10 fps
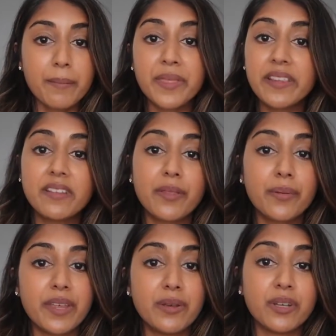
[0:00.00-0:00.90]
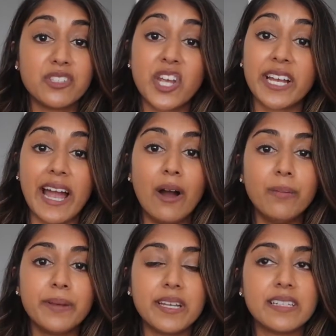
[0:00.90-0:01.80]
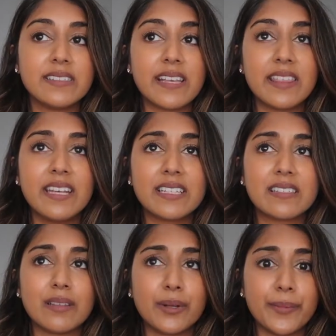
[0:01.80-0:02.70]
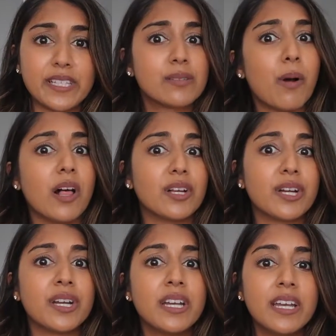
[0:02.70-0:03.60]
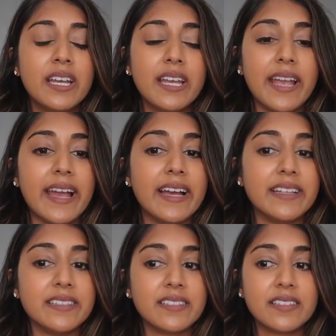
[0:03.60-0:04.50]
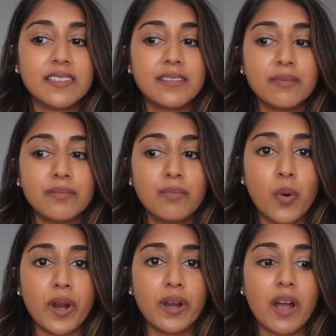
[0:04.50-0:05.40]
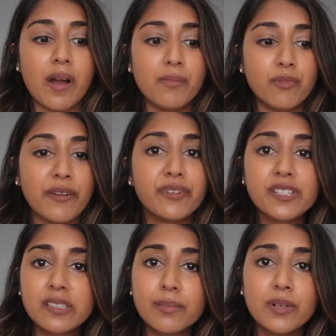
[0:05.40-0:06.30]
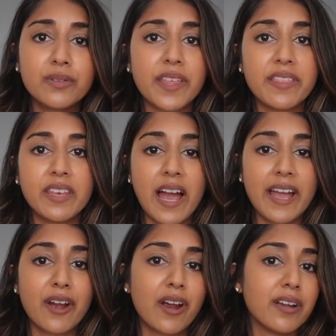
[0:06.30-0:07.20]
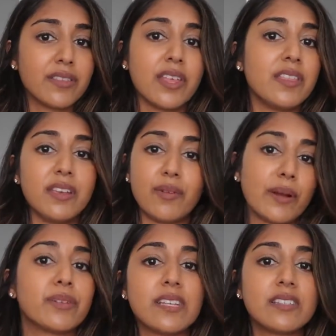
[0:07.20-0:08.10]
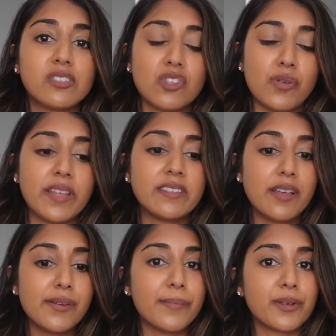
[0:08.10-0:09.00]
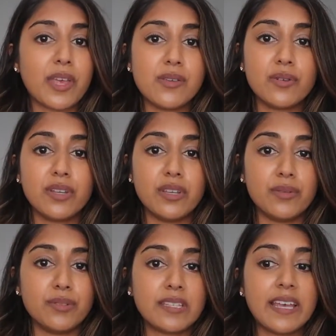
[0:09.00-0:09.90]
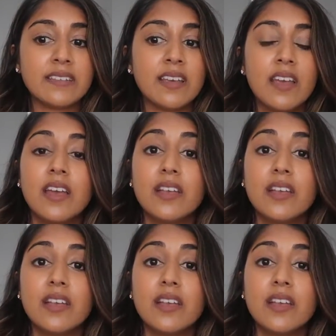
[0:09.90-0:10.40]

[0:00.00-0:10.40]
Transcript: that's another one that you can check out, because I think it's a little bit smaller and more referenceable than the IR, than the Requisites. So that's another book that you could use. And